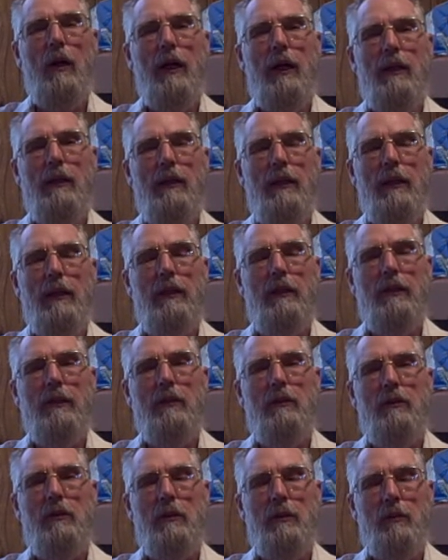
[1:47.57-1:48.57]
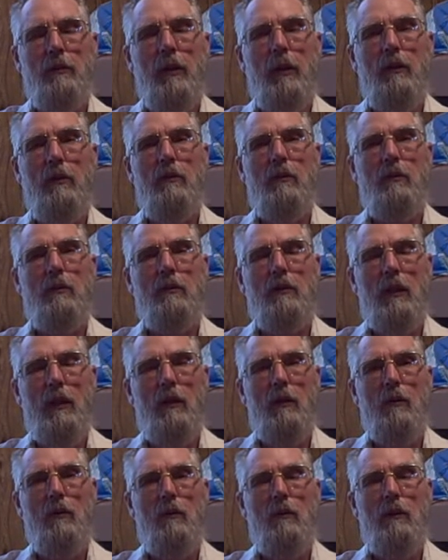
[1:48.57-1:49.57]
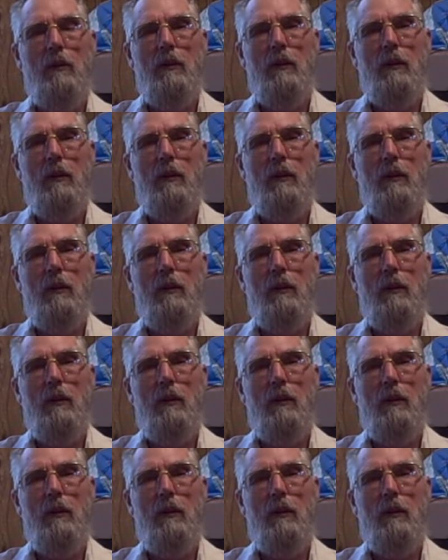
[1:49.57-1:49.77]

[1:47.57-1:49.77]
idea that she smoked. So,